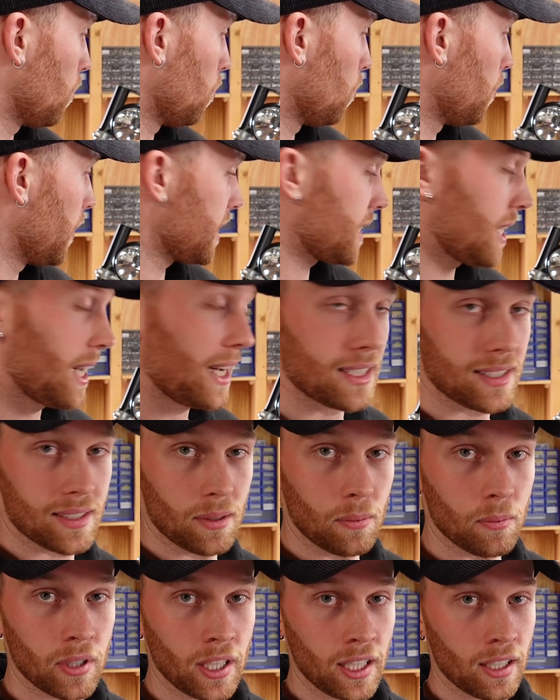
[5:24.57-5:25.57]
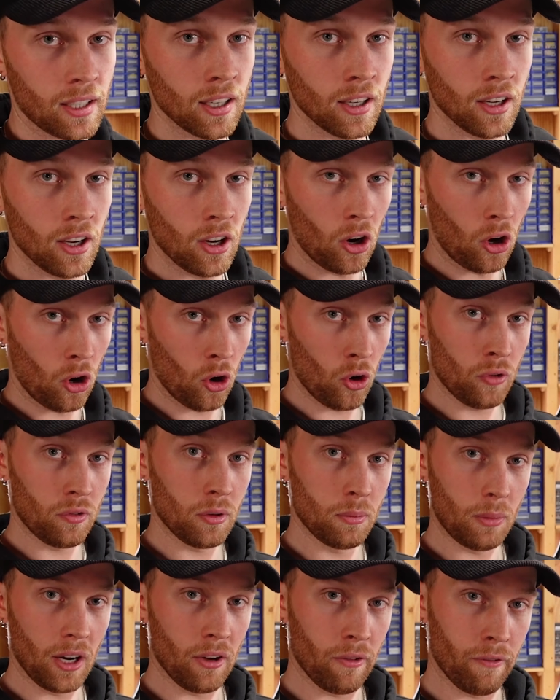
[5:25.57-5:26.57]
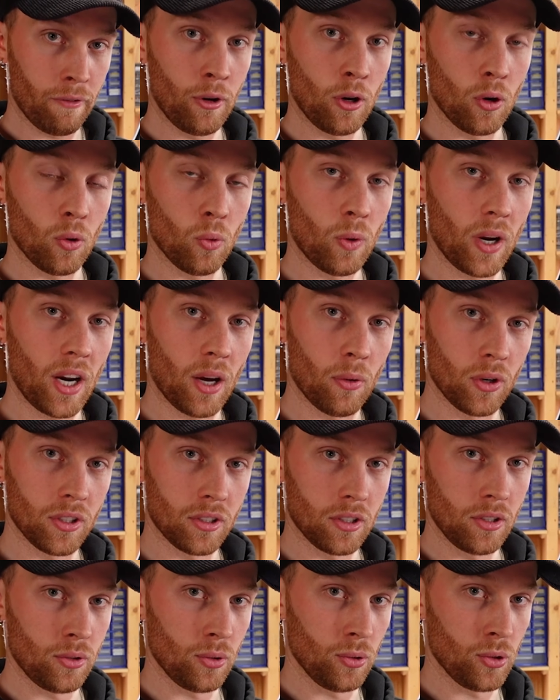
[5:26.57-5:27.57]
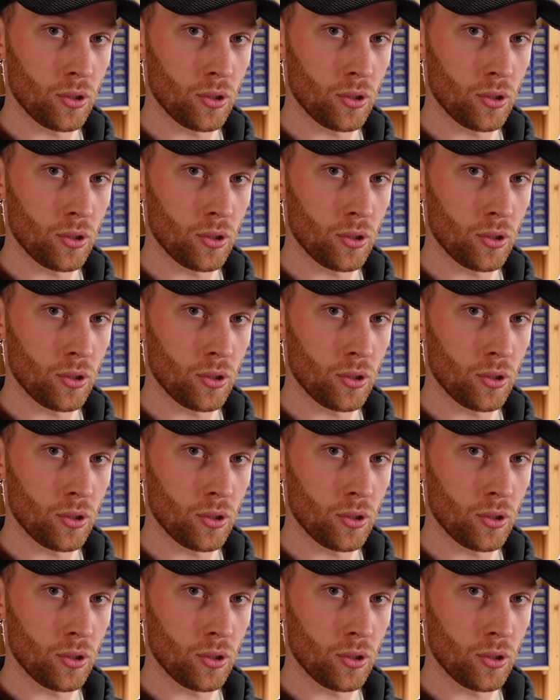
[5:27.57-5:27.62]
always had something over my foot when I wanted to